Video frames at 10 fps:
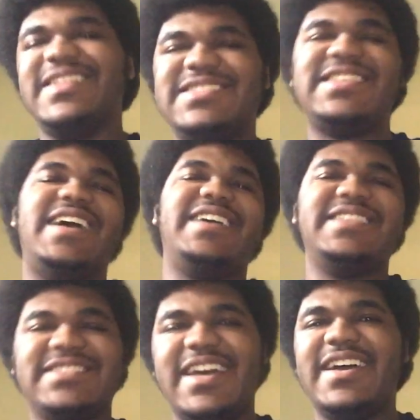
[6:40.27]
the
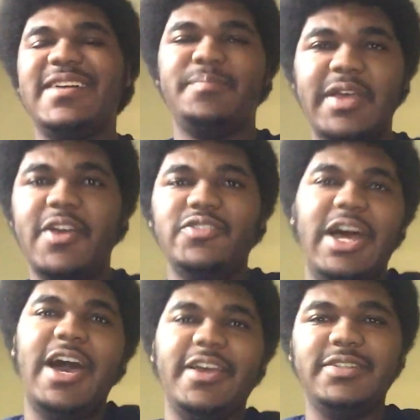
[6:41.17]
science guy. Bill
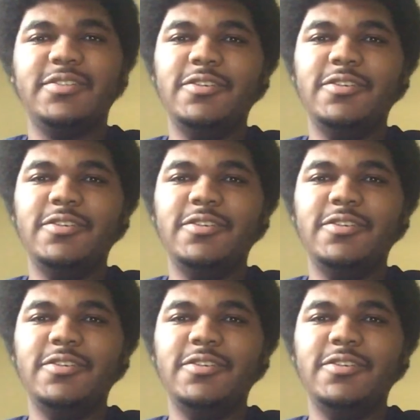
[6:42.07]
Nye.